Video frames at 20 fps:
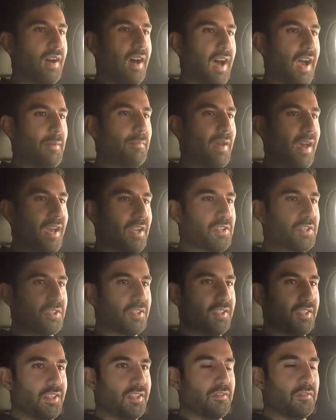I'm
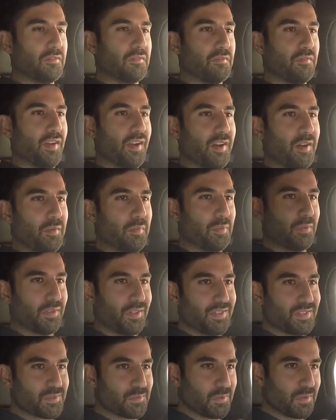actually very
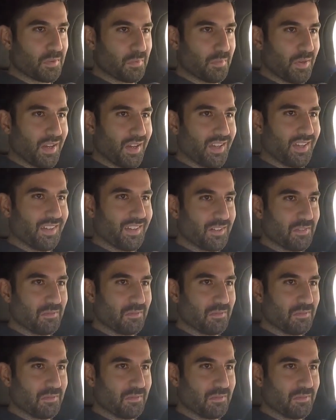pleased with my